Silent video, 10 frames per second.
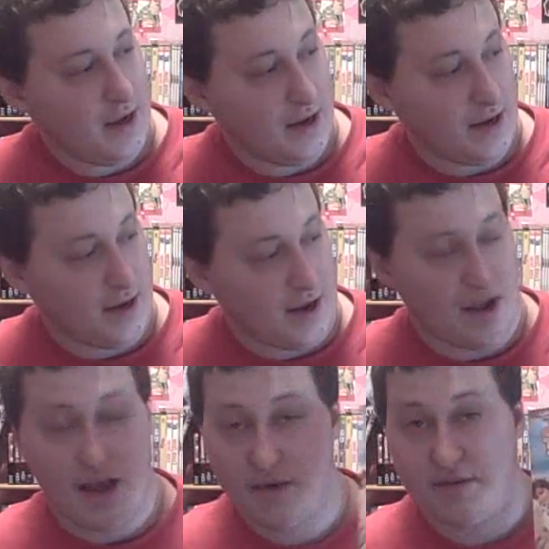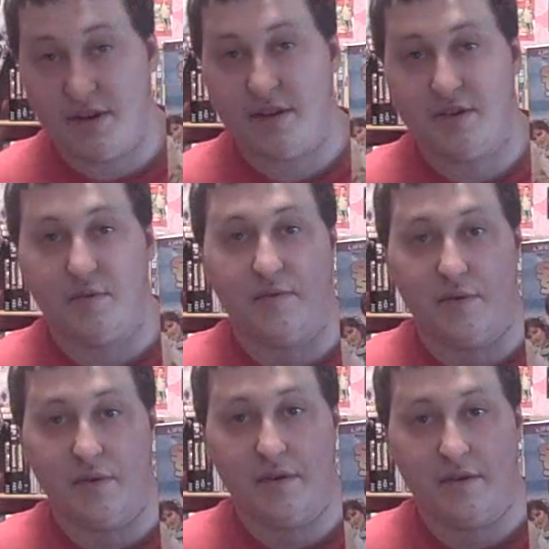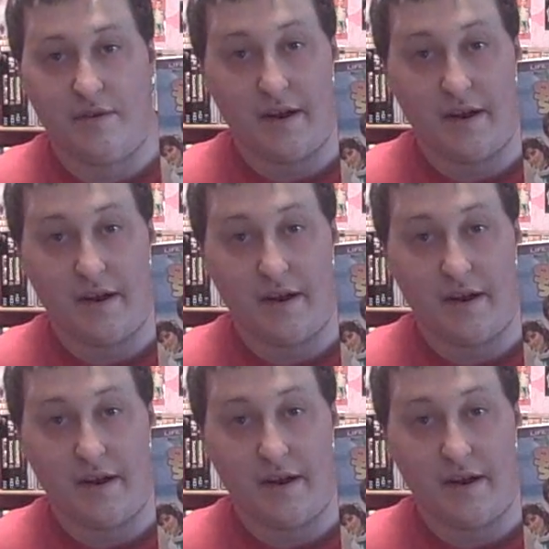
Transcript: And I have seen this before,